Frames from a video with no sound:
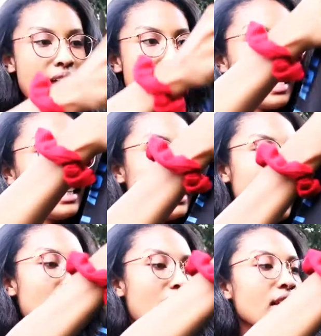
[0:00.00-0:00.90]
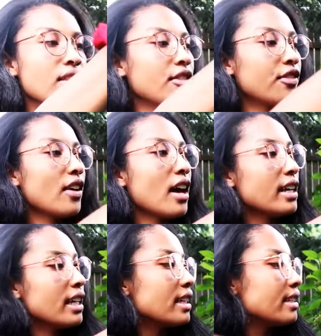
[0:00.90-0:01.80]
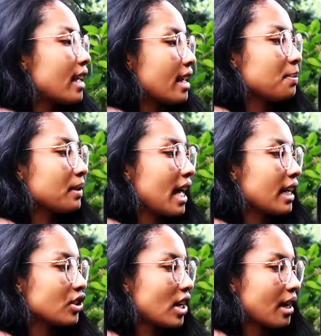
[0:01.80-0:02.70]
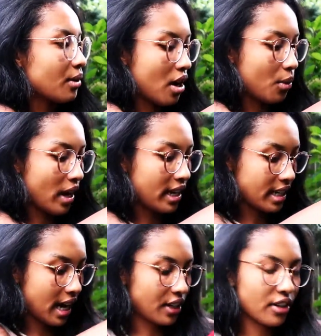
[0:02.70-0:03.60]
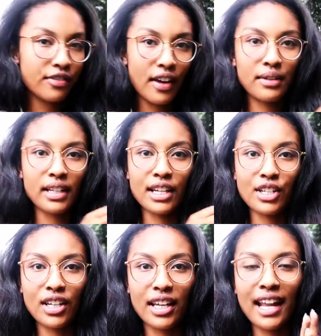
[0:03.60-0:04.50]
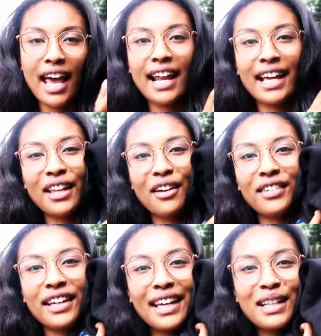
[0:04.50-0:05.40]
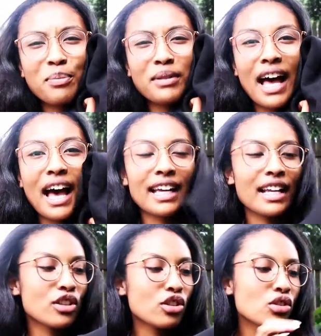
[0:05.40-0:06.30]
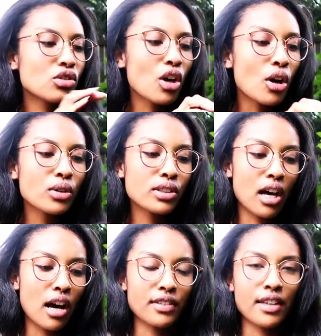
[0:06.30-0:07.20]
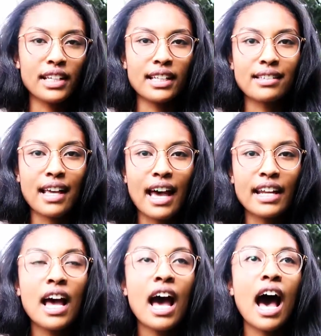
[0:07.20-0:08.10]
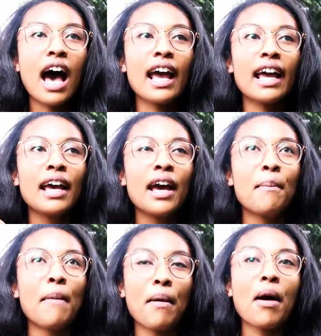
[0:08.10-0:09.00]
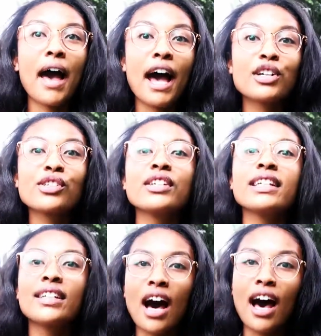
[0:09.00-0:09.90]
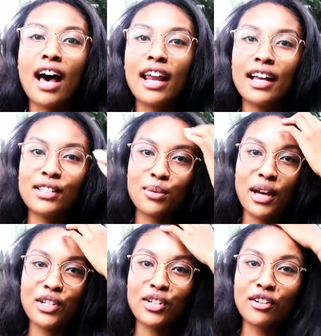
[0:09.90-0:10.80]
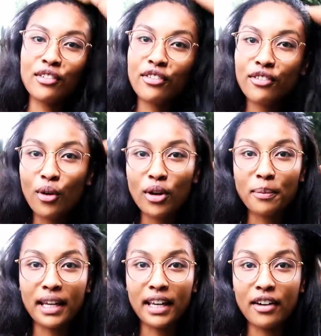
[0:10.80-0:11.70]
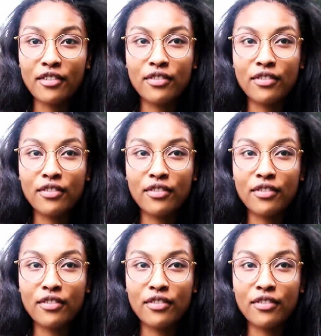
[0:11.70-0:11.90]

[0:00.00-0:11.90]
And yeah, on the front it says Black Jaguar White Tiger Foundation, and I love it. It's black and it's so soft on the inside. My mom actually got a sweatshirt for me